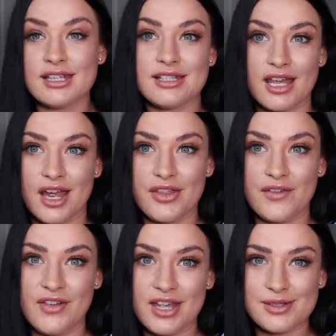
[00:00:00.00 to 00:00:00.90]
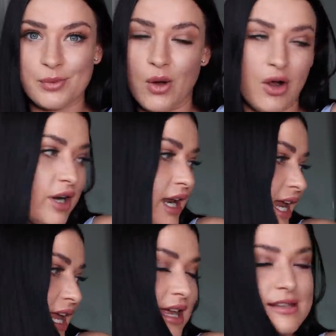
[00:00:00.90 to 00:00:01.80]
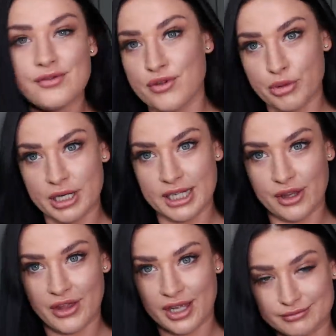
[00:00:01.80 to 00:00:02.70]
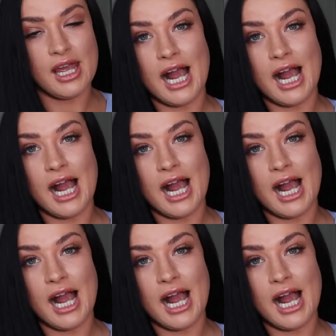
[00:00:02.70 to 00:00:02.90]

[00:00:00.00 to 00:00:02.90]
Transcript: So the first one is from Pretty Little Thing.